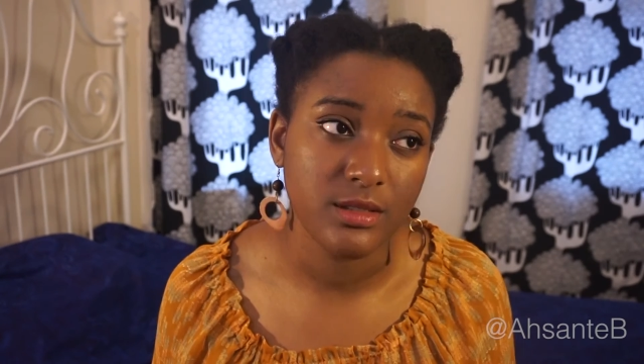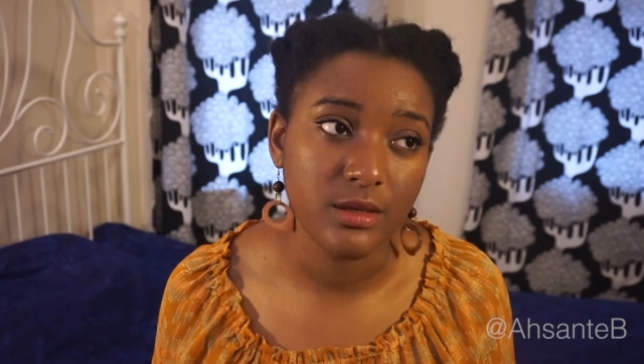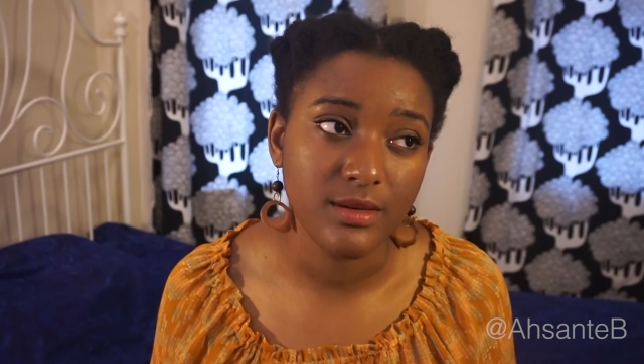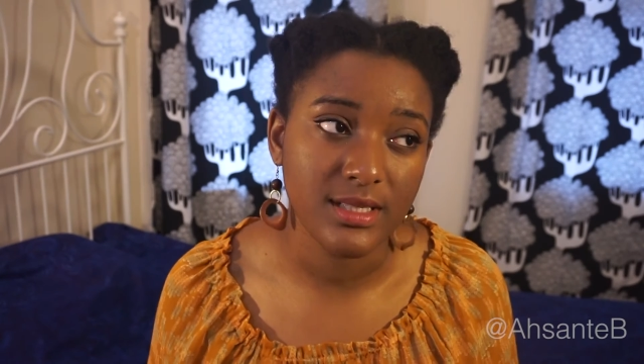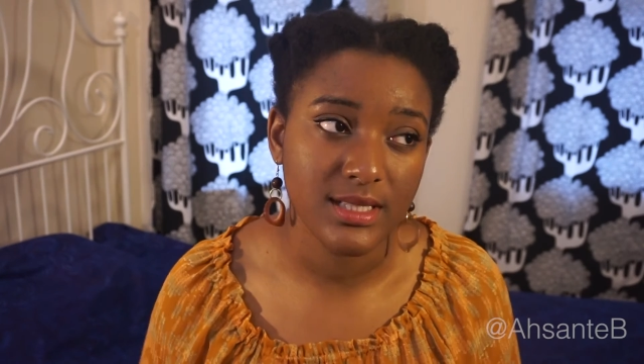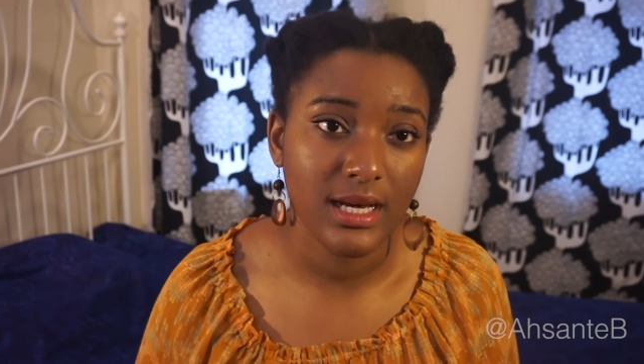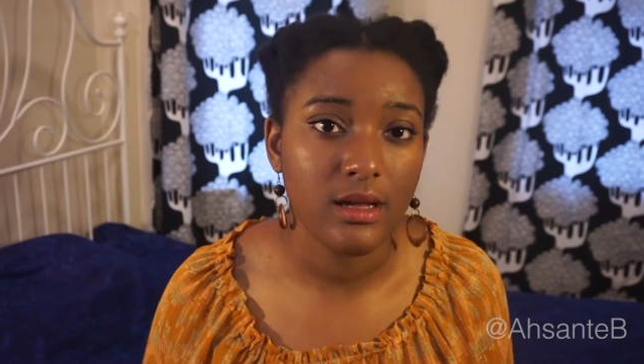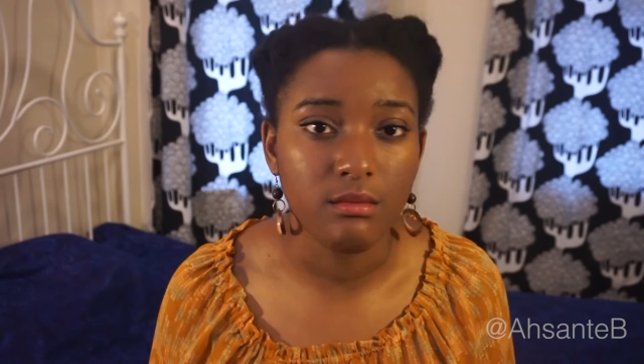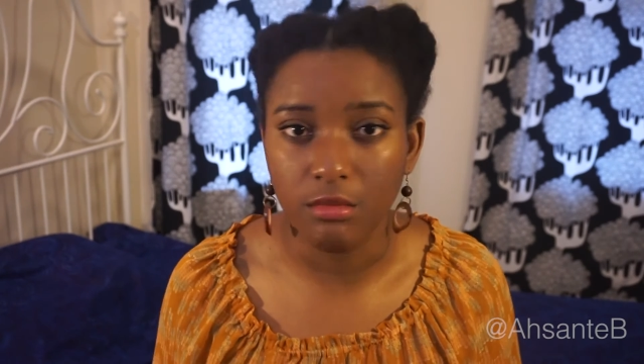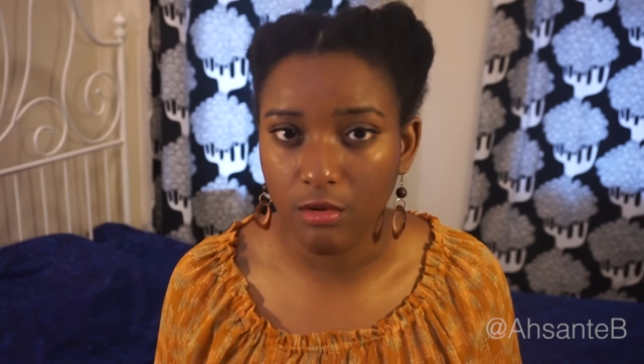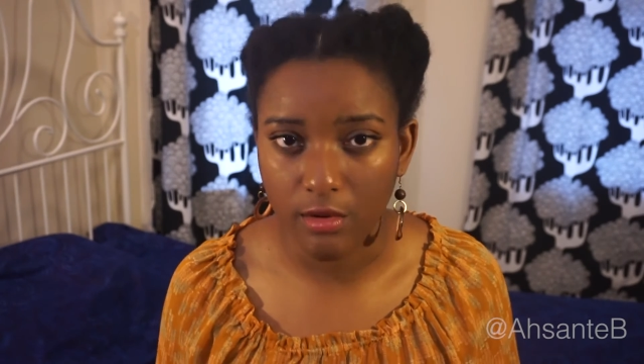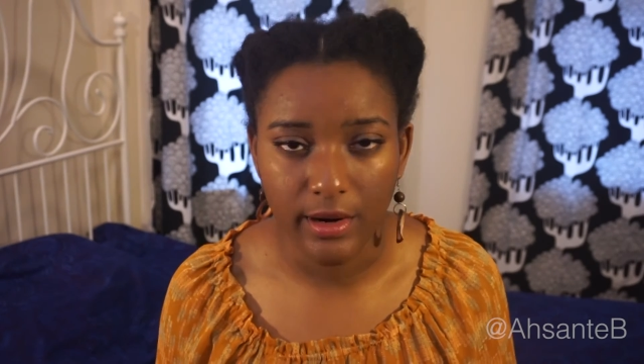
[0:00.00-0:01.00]
So he's
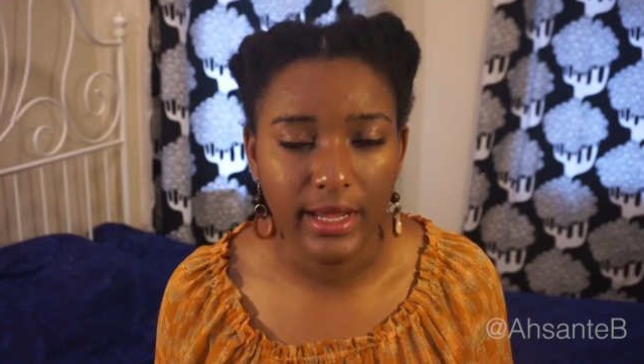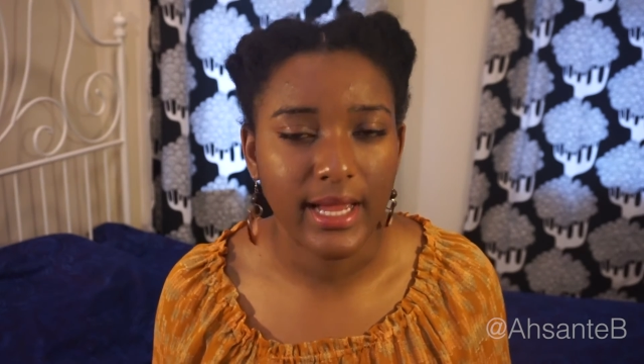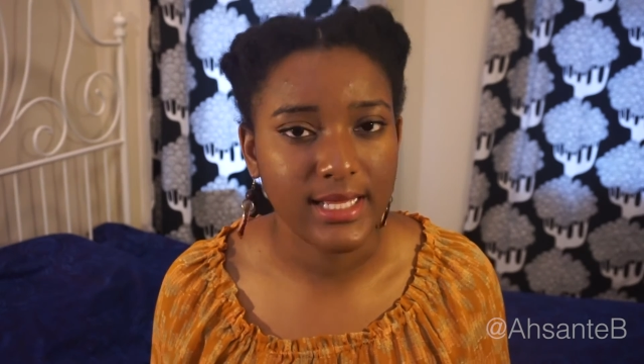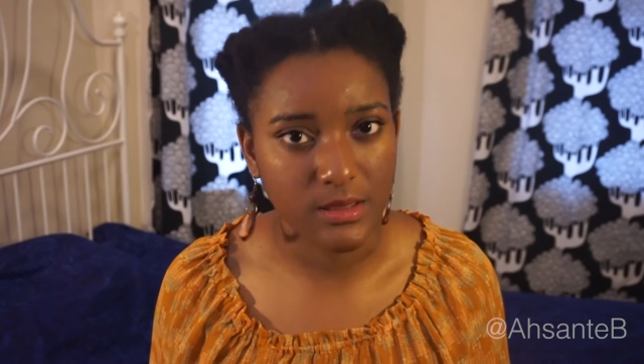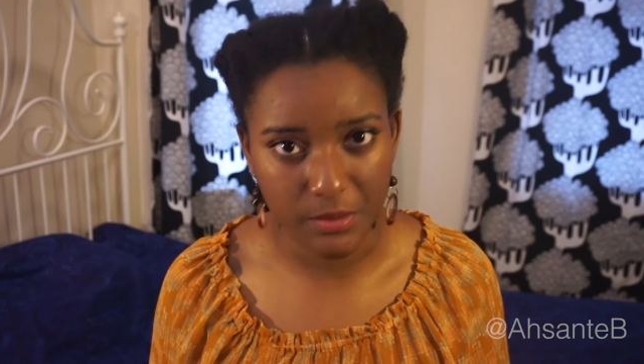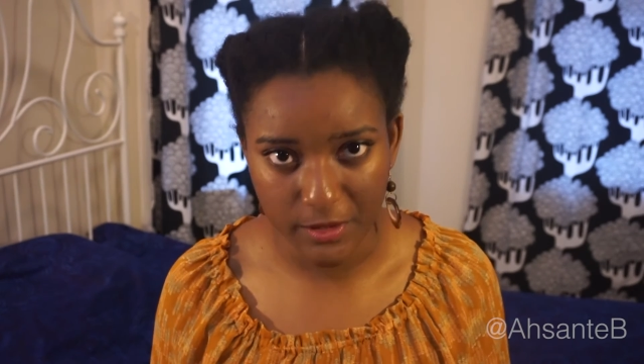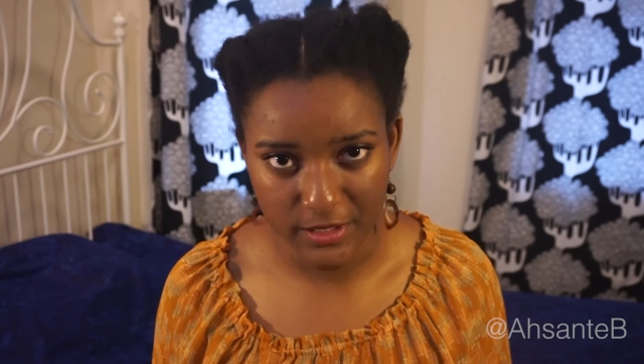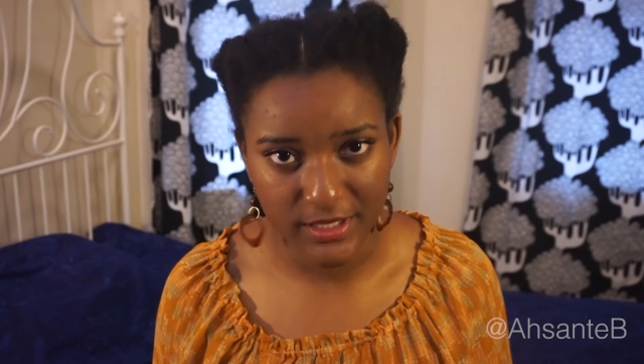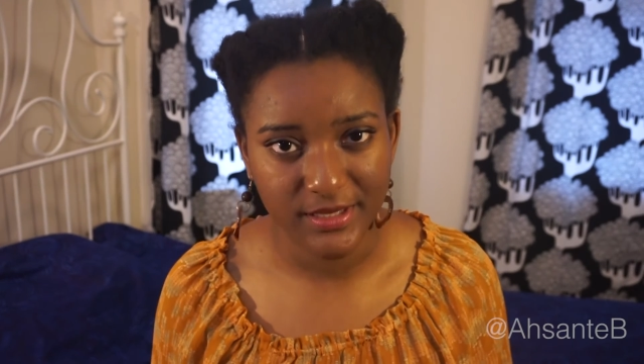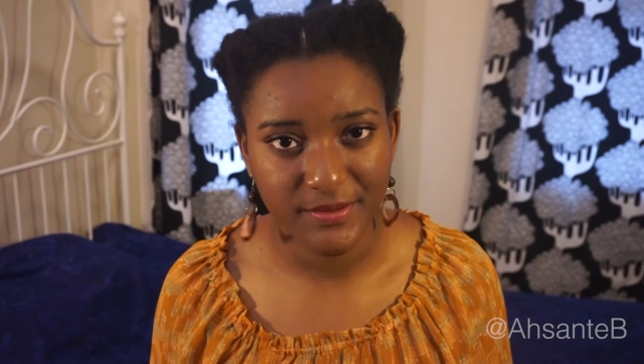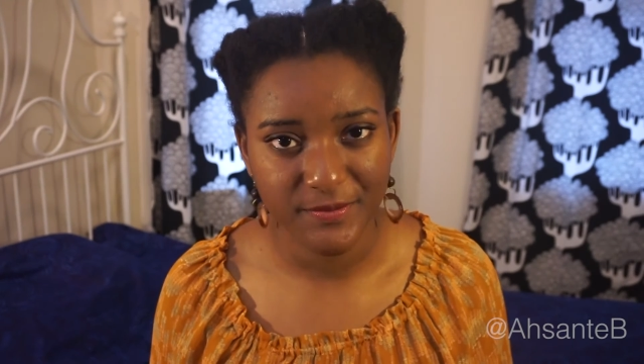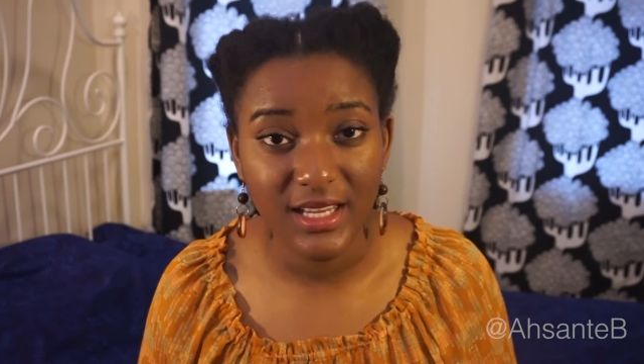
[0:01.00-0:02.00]
not boring as a person.